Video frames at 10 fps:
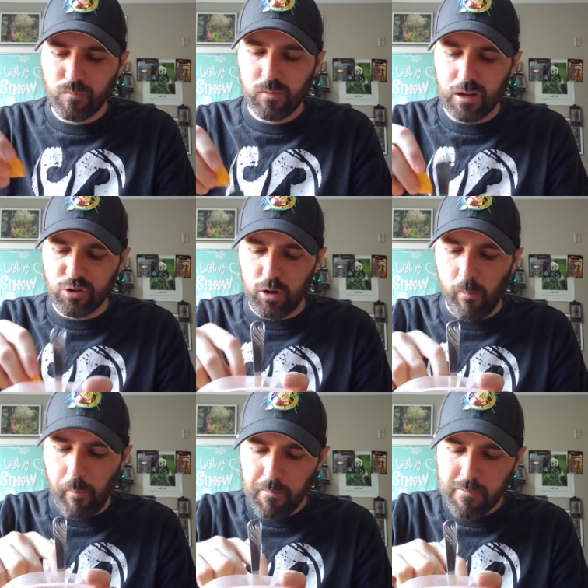That's good.
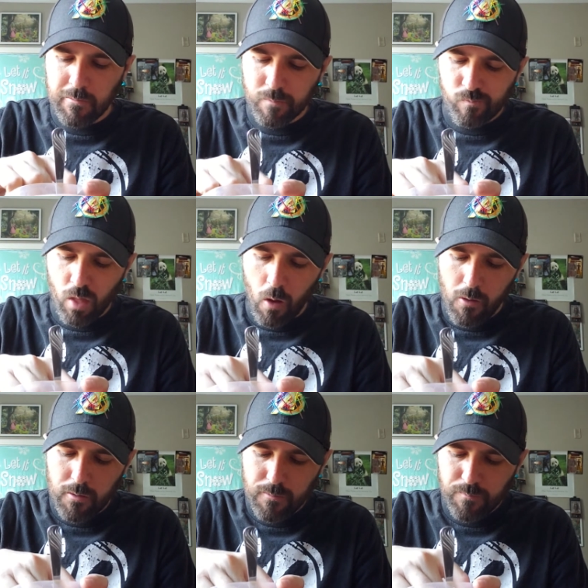
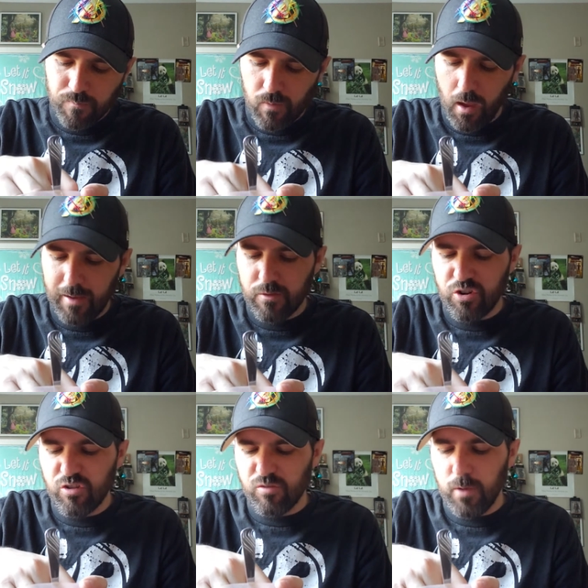I think the
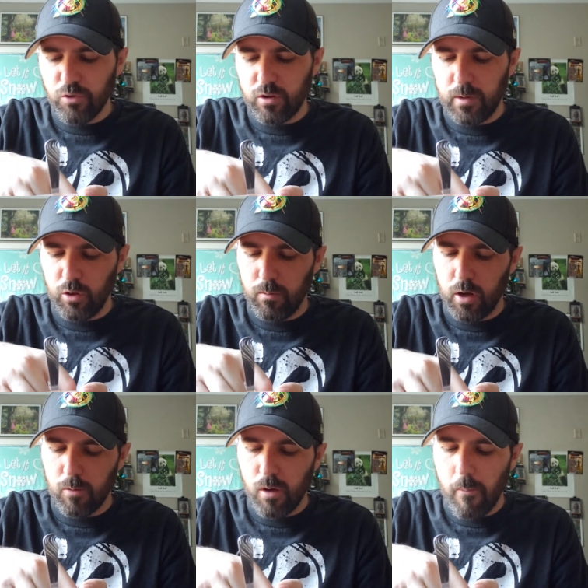cheese is melted to be a little
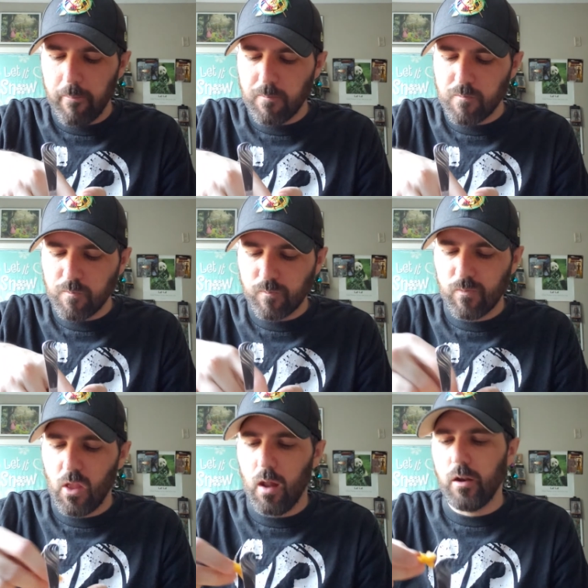better, but
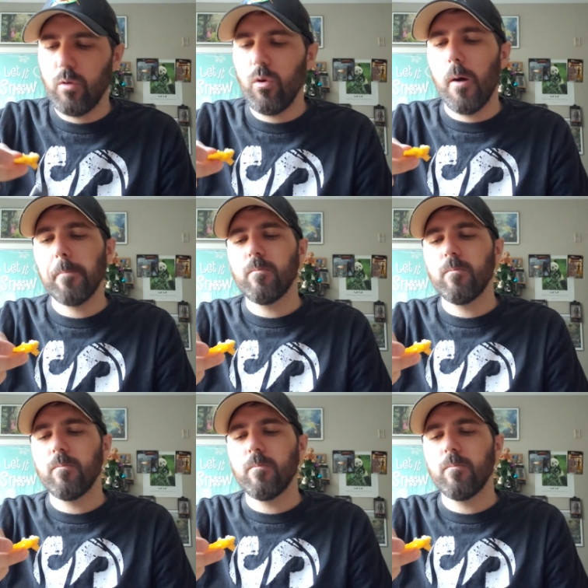I'll tell you what.